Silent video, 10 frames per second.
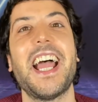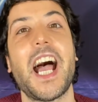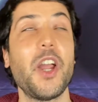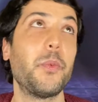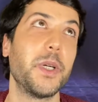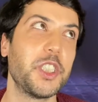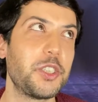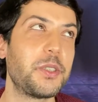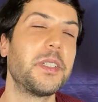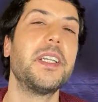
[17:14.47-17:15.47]
I
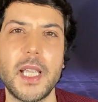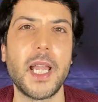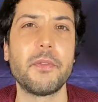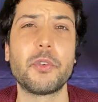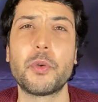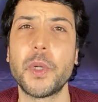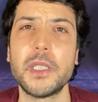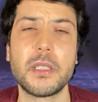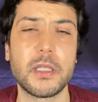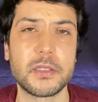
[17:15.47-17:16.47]
wish. They have
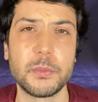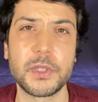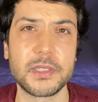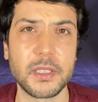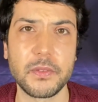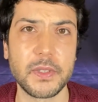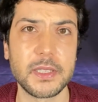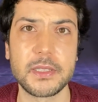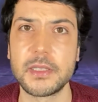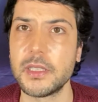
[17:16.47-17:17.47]
great customer service.